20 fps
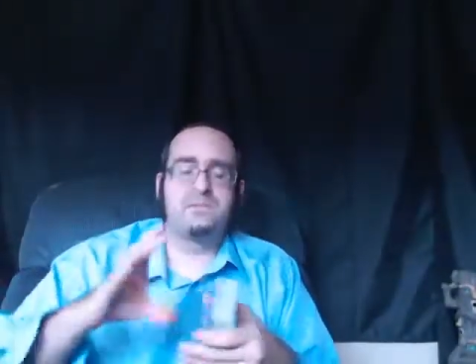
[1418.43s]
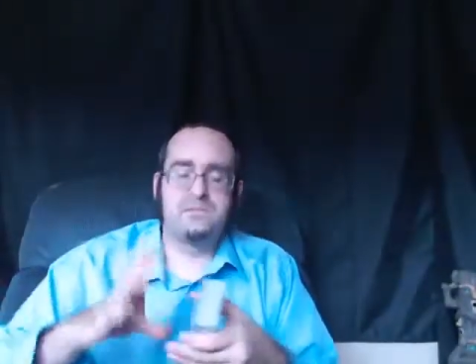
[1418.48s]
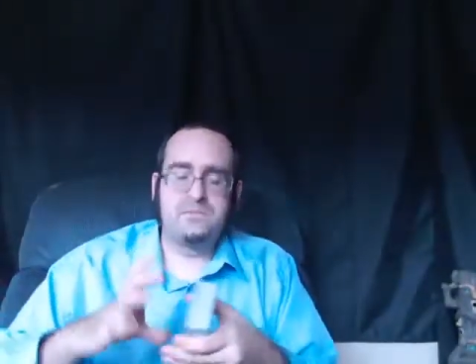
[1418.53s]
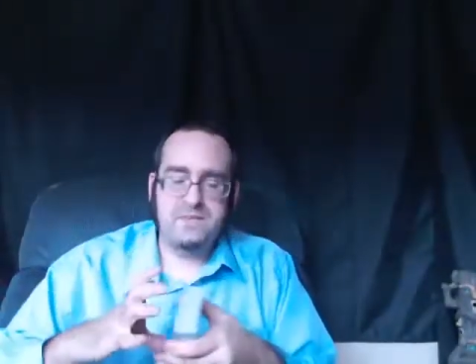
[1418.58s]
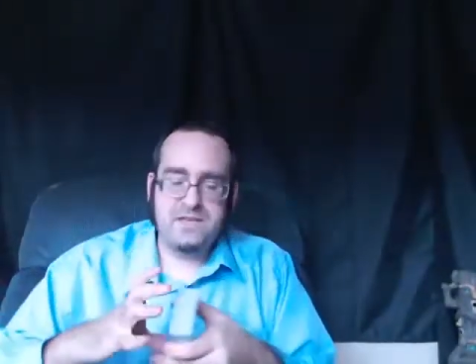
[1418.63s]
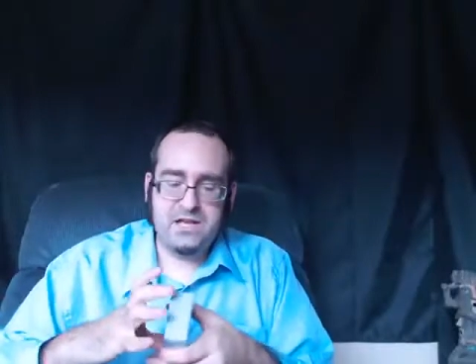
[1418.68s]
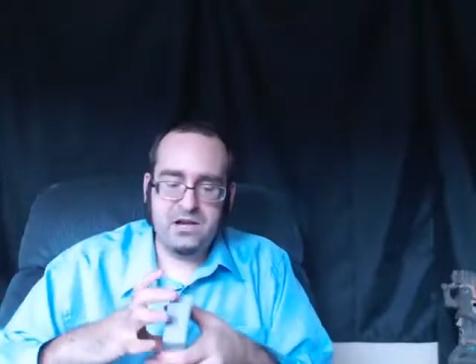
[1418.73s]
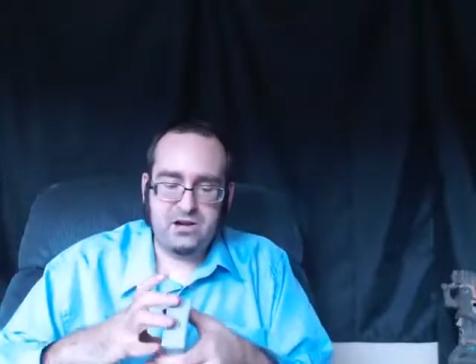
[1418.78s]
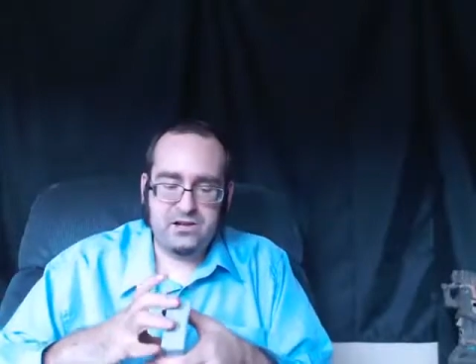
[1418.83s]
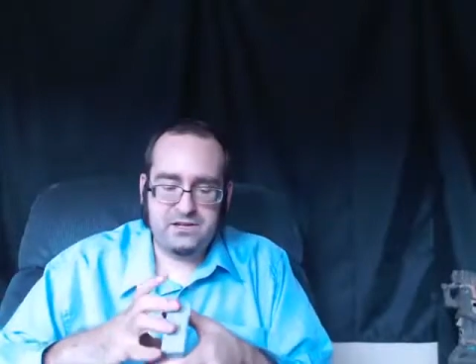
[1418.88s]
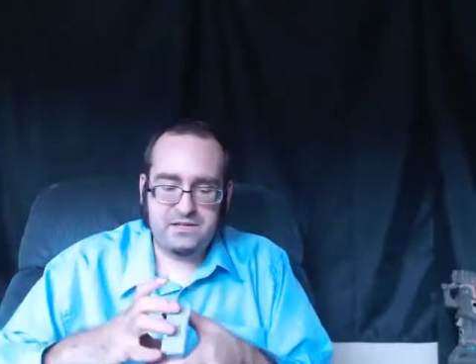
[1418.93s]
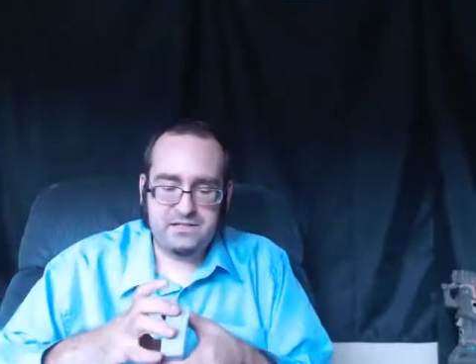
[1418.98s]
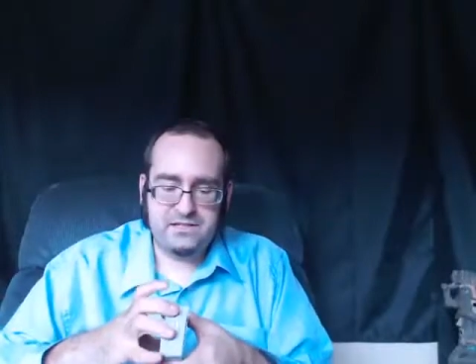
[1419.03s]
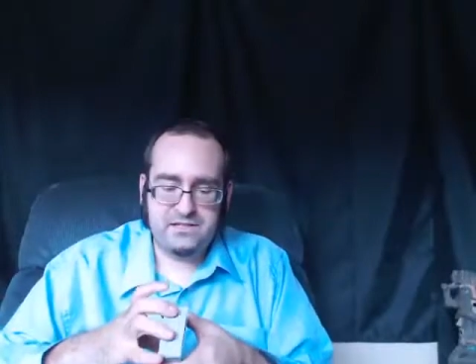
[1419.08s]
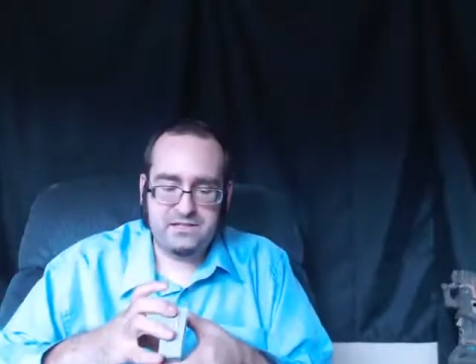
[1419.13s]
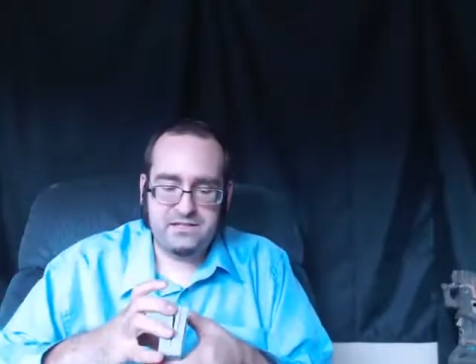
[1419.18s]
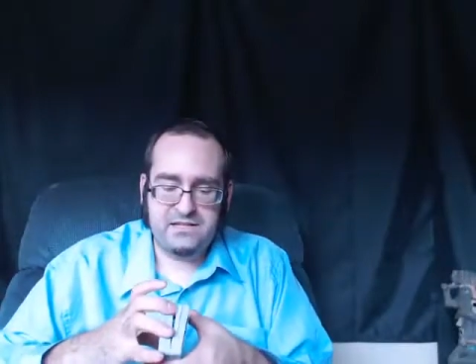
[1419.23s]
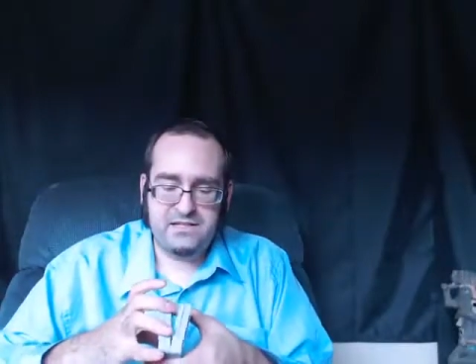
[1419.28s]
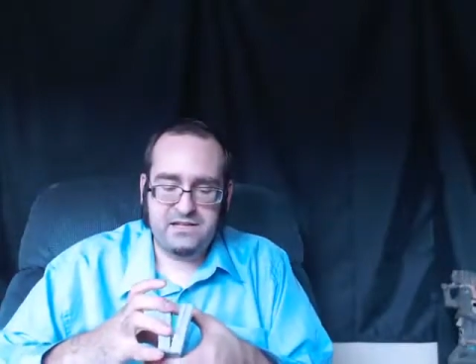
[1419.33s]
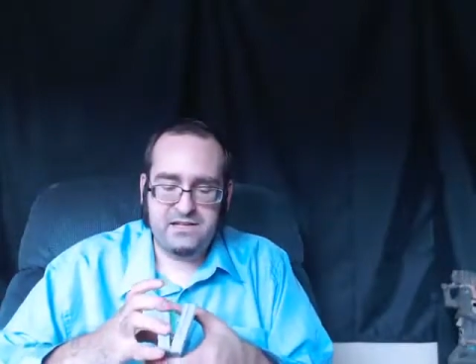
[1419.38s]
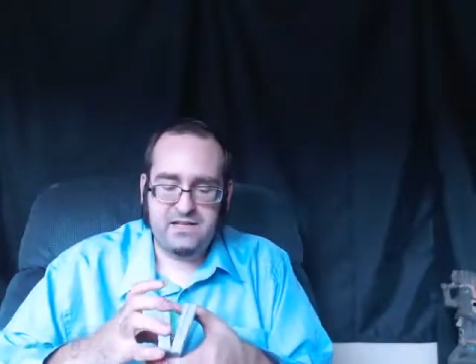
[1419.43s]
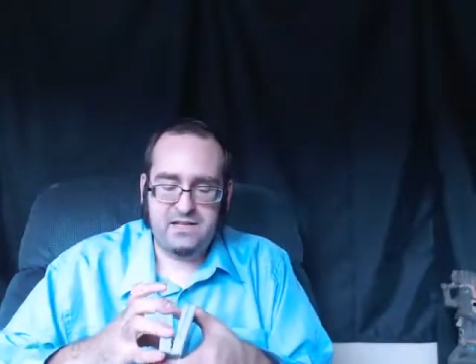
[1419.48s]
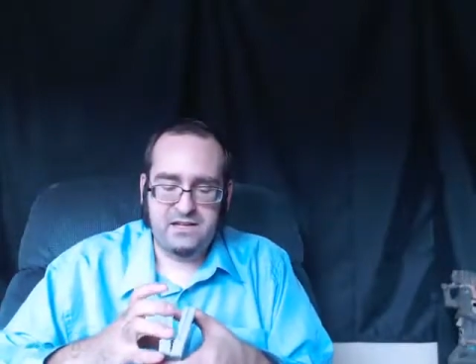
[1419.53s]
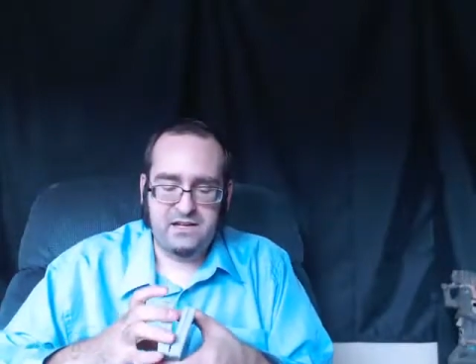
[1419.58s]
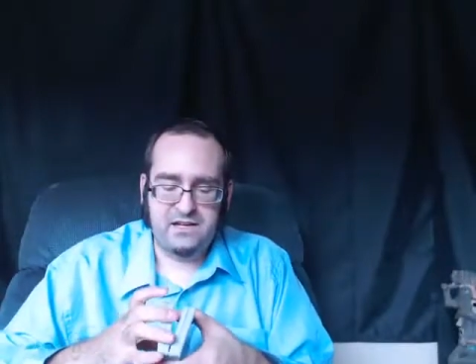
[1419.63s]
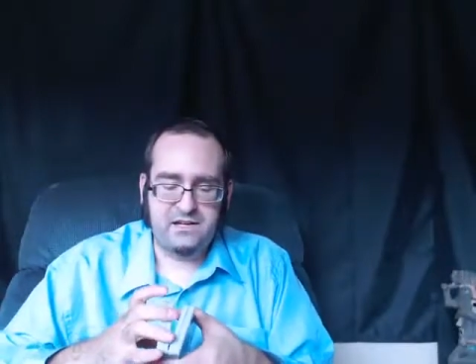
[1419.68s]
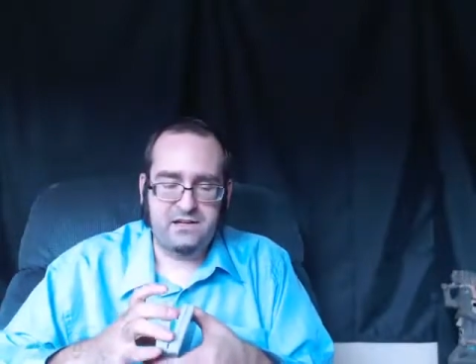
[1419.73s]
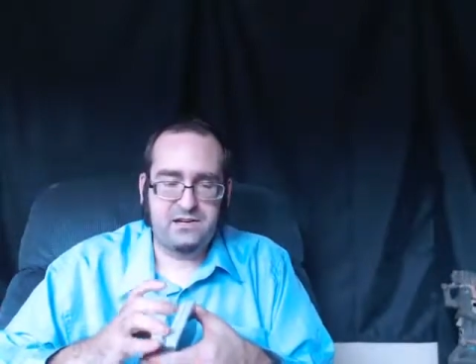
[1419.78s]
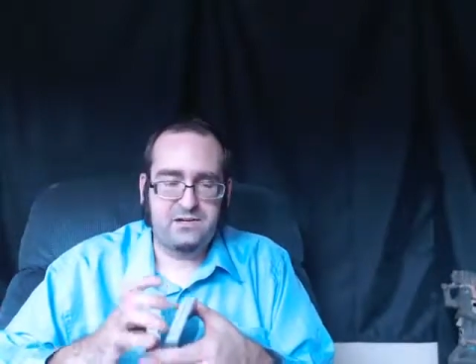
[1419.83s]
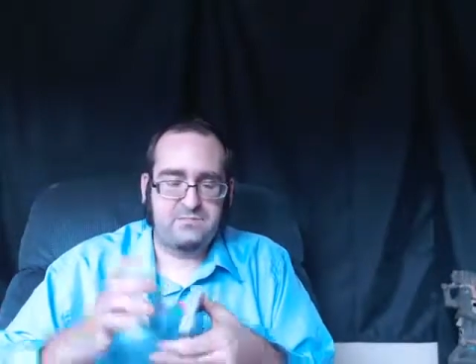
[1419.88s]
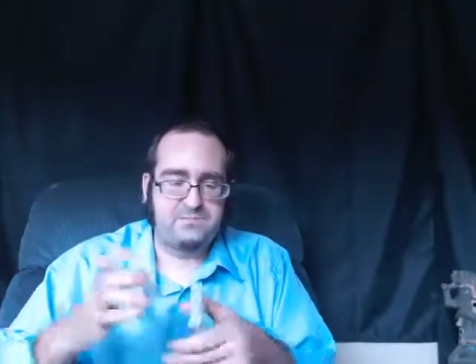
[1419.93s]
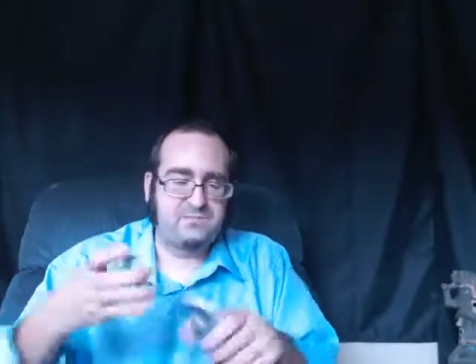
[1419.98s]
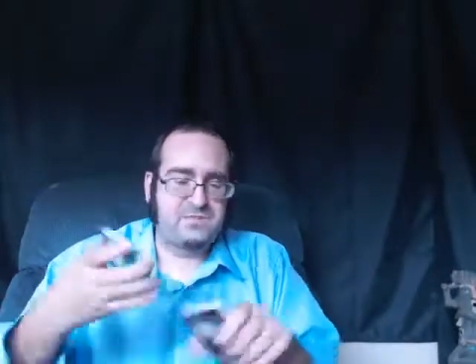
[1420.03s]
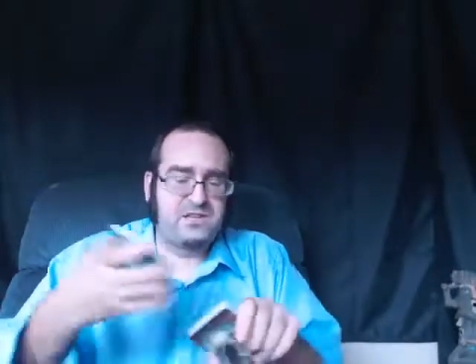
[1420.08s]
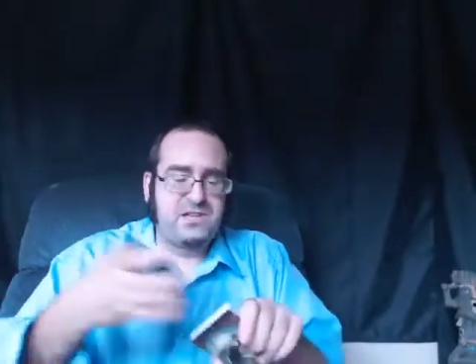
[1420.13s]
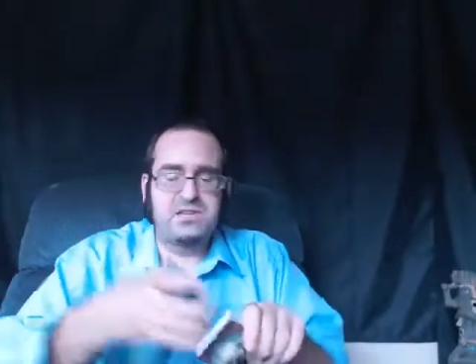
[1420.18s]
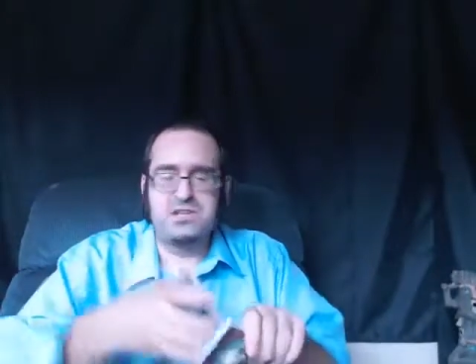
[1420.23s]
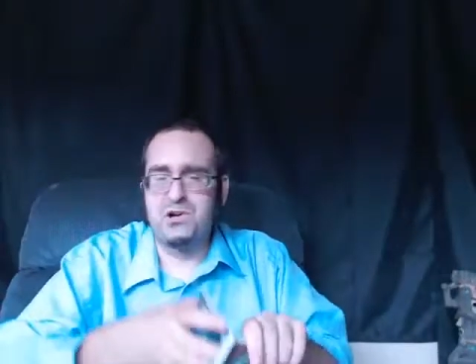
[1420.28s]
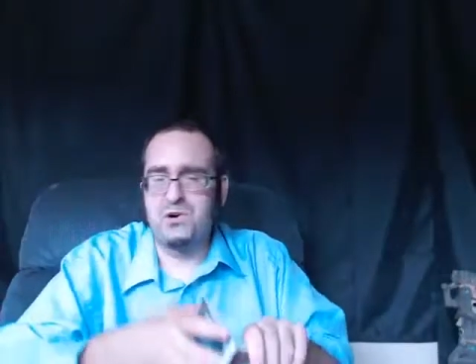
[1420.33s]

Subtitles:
Be honest. You